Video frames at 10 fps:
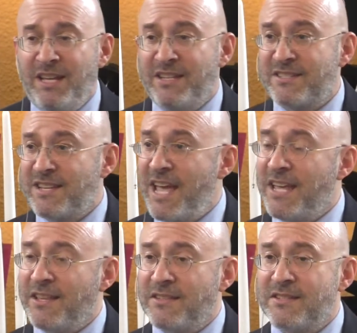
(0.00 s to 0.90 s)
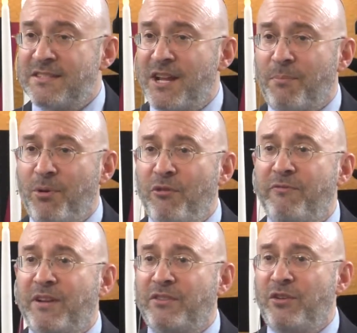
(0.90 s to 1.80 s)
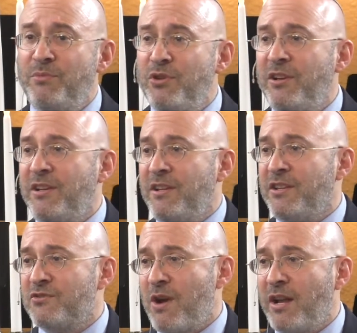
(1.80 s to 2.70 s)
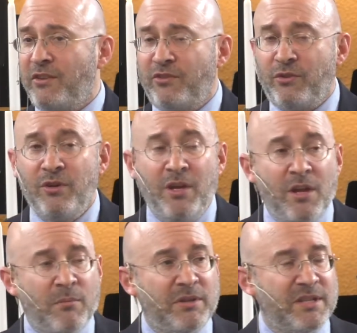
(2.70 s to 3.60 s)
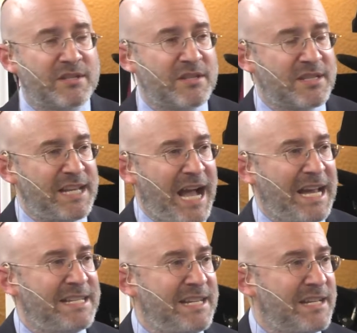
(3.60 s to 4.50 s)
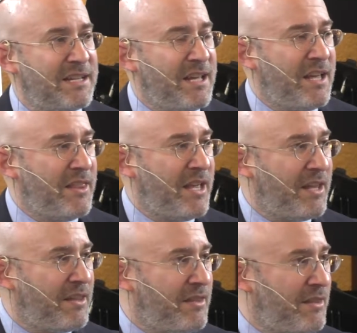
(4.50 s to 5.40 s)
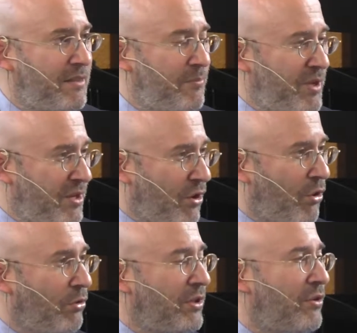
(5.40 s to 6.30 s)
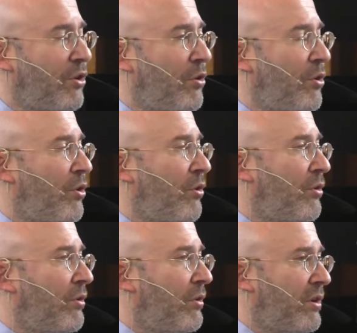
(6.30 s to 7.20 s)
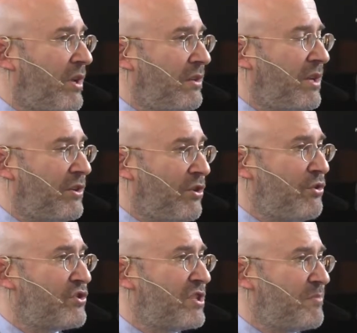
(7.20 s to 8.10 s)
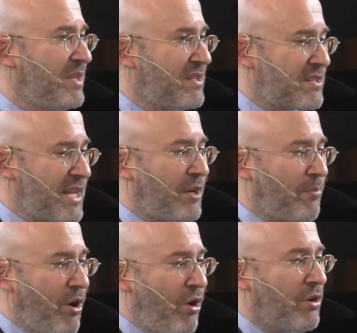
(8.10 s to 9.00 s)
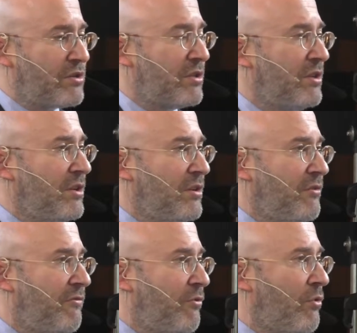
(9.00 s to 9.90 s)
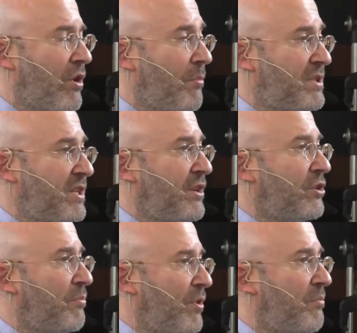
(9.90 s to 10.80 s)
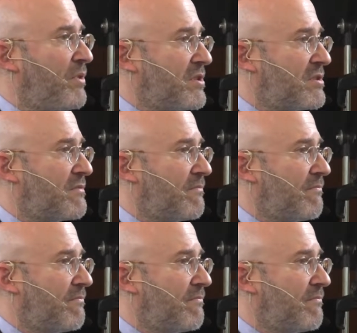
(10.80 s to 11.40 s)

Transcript: is saying, that this is not a perfect community that he's writing to. But this is the idea that being holy or kadosh is being set apart for a particular purpose.